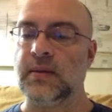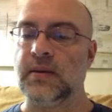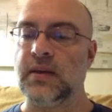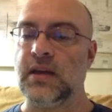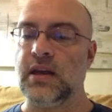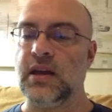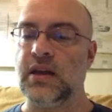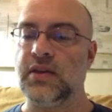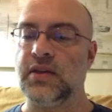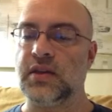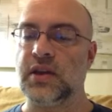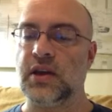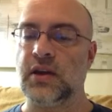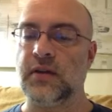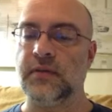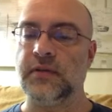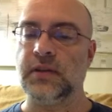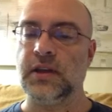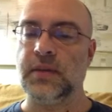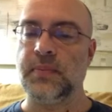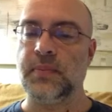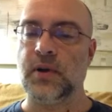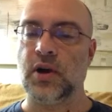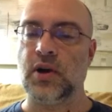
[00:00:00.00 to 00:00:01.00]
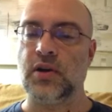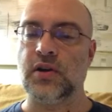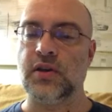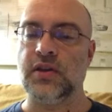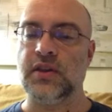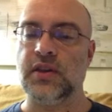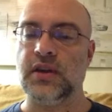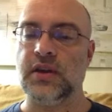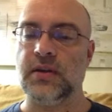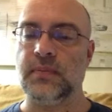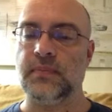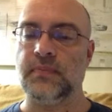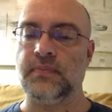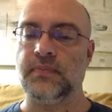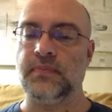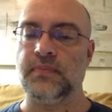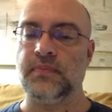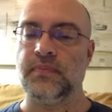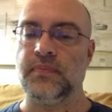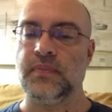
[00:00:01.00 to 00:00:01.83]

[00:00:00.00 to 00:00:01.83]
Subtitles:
Keith carefully parted them.